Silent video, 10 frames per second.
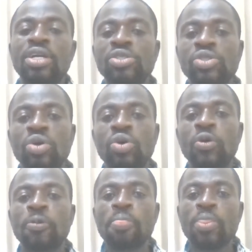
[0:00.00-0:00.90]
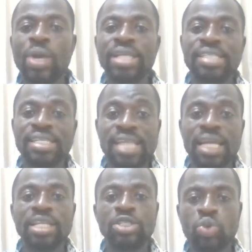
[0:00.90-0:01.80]
So when it's
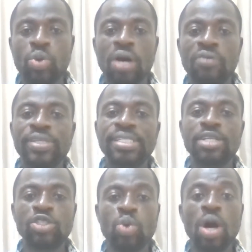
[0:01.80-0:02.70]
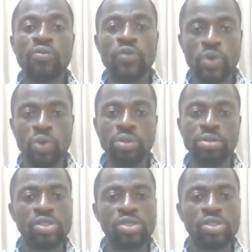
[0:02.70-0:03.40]
exactly 12, we say 12 noon.